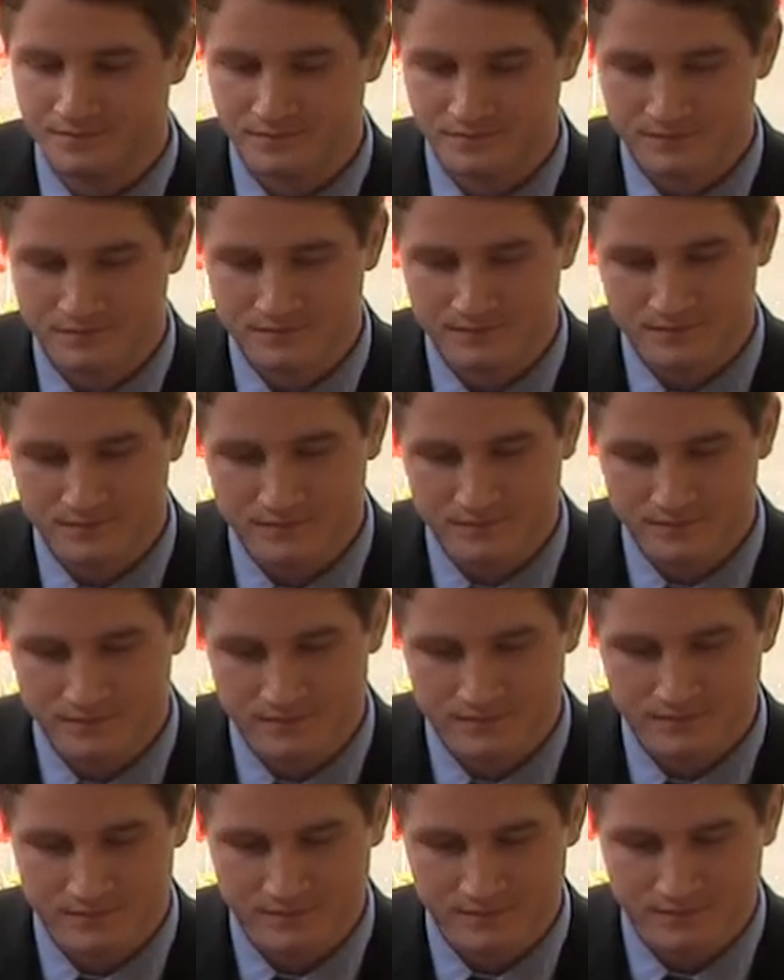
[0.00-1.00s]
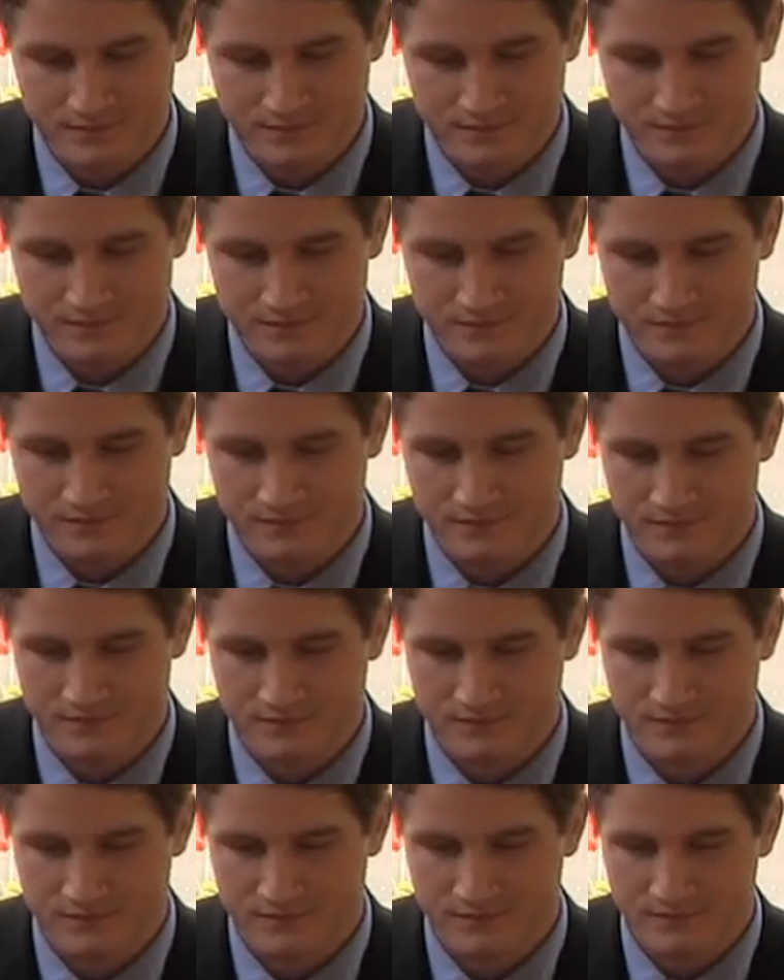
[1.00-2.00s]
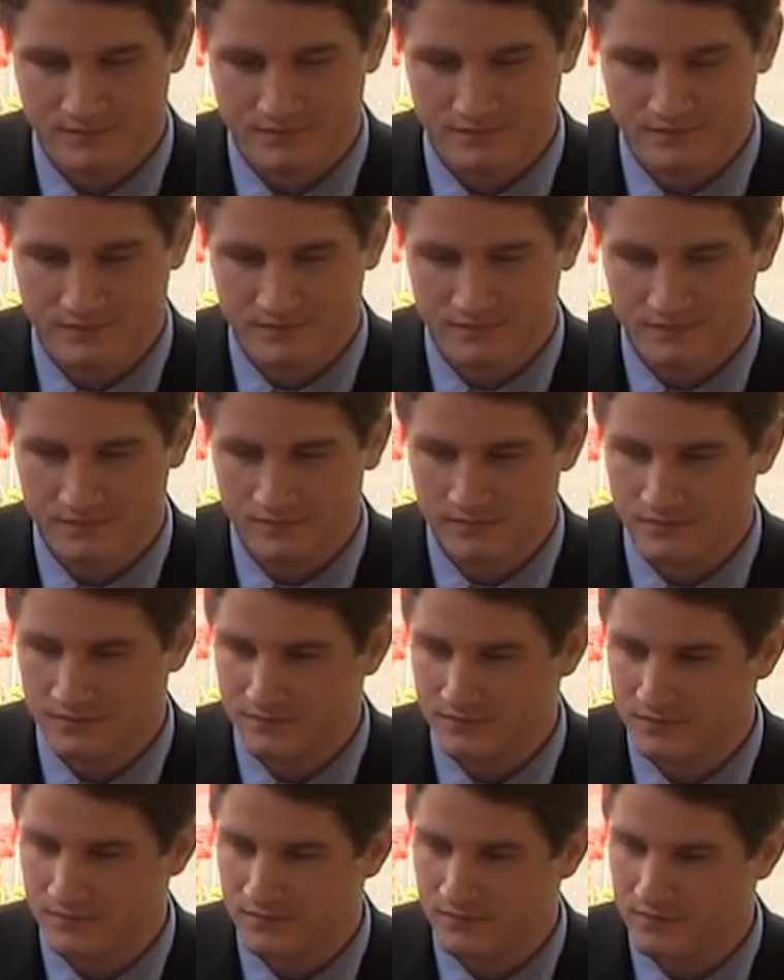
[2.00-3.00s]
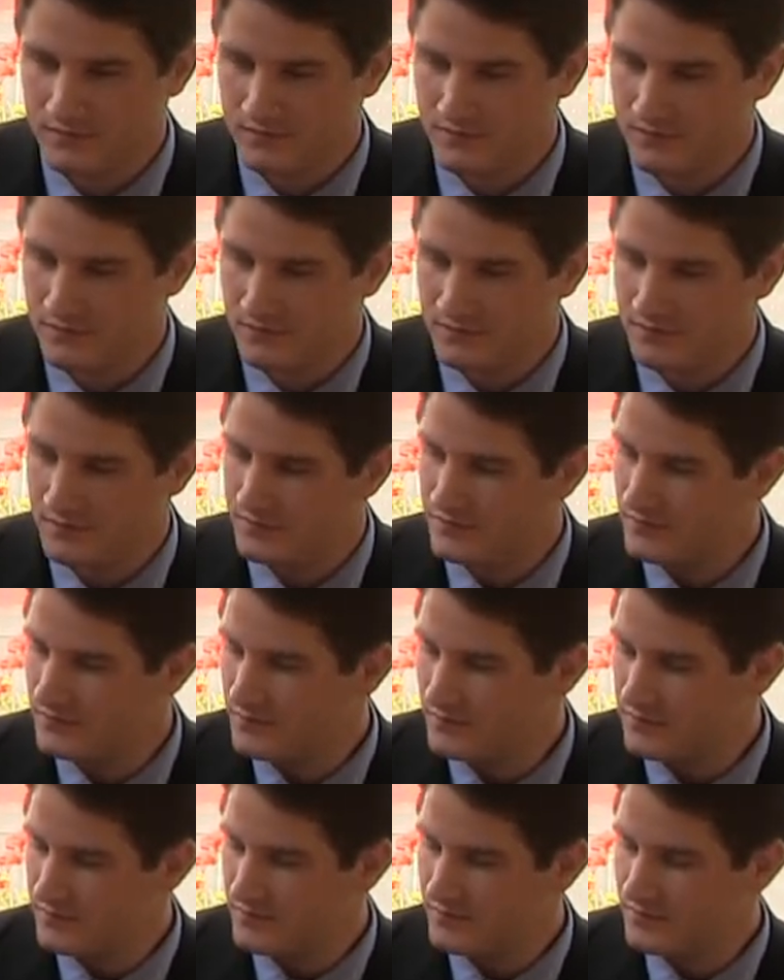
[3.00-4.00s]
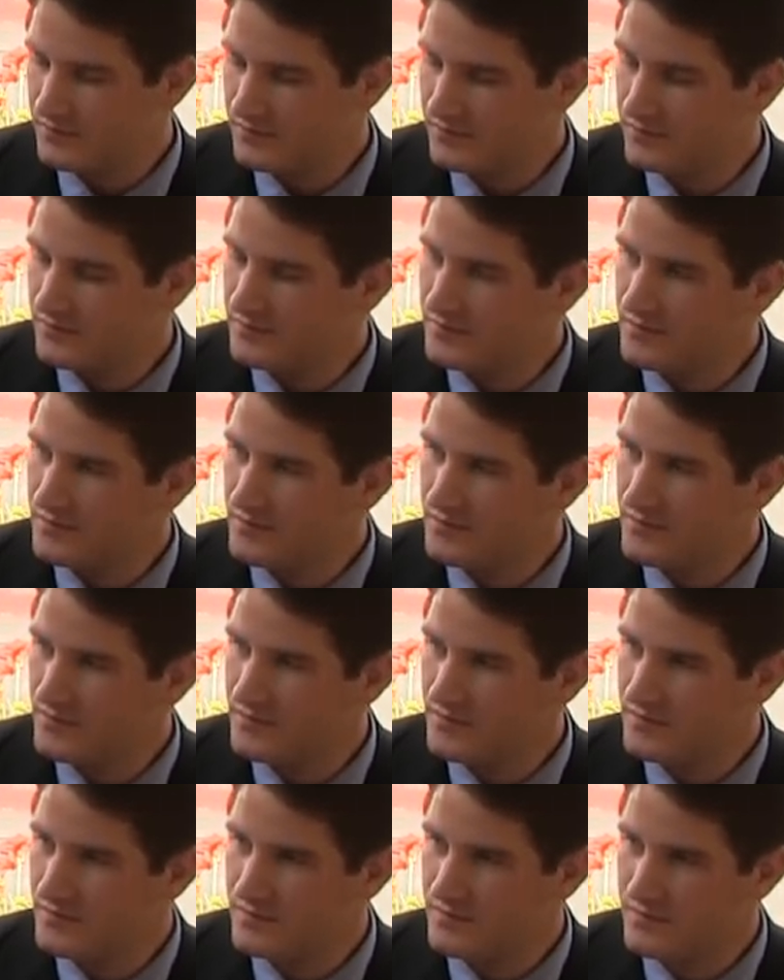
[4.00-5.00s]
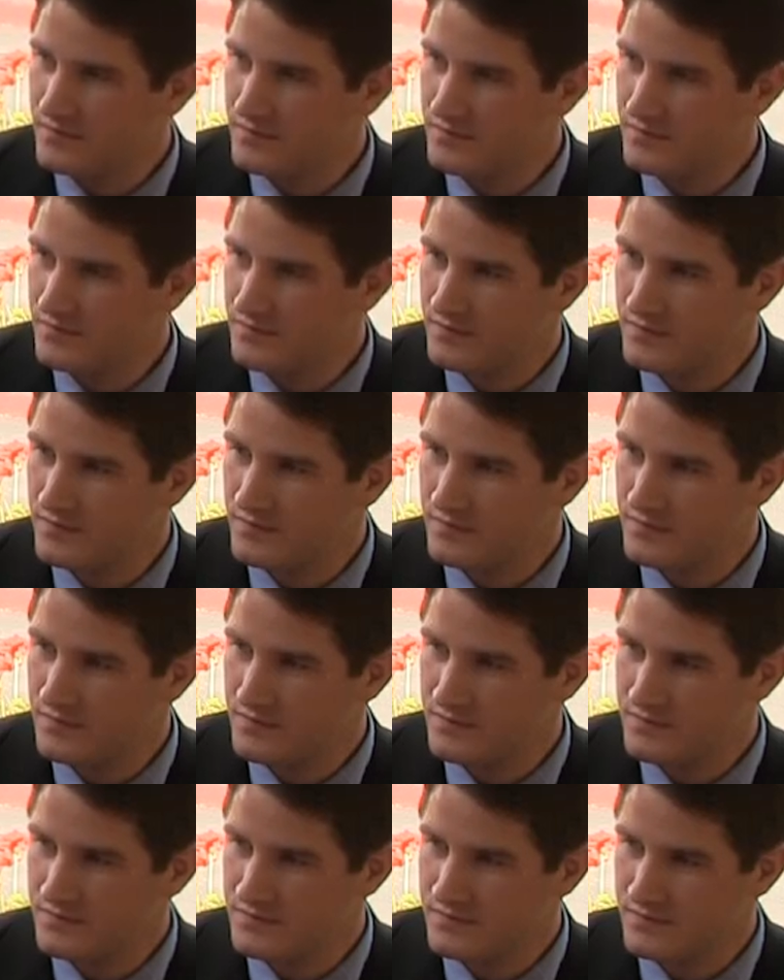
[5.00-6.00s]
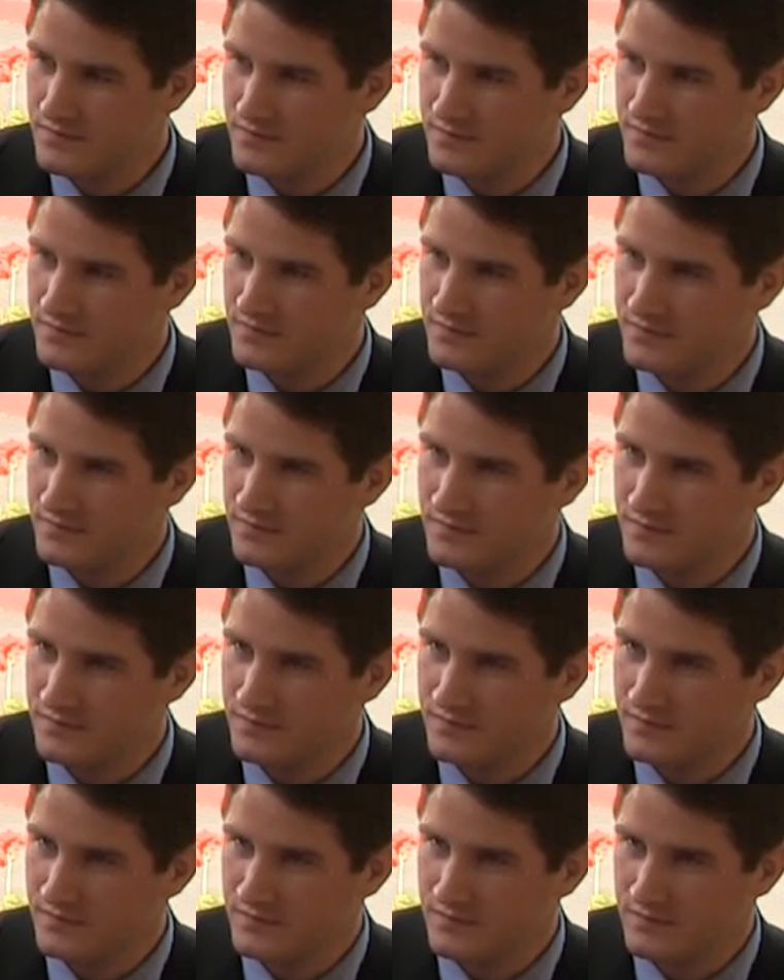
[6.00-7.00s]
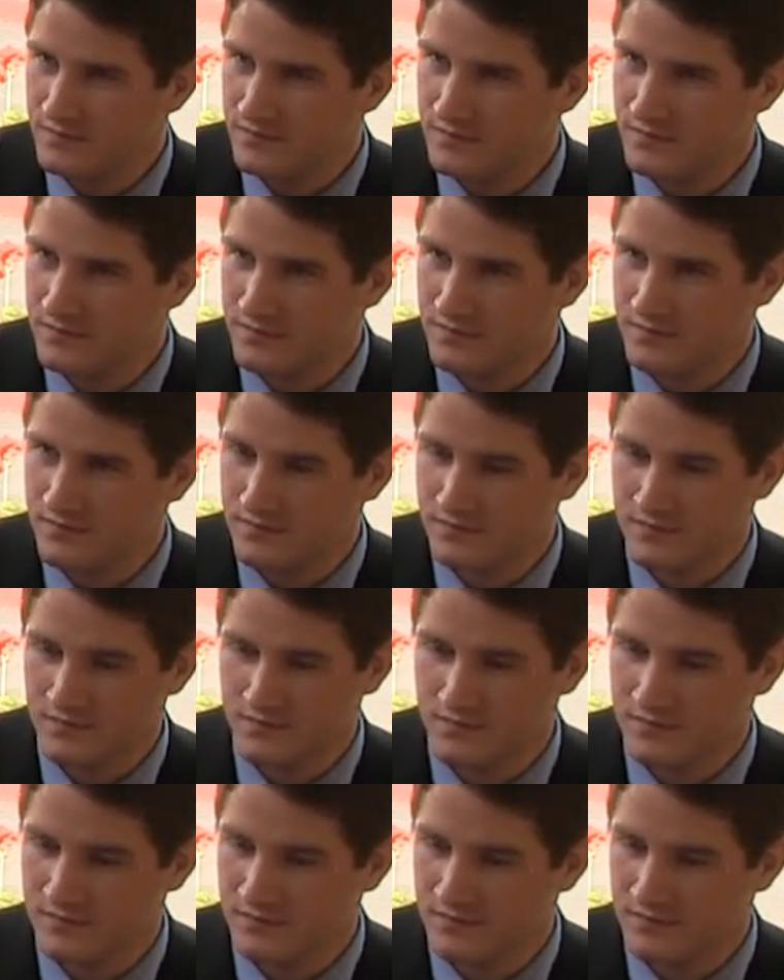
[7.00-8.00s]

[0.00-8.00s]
The person shown says nothing.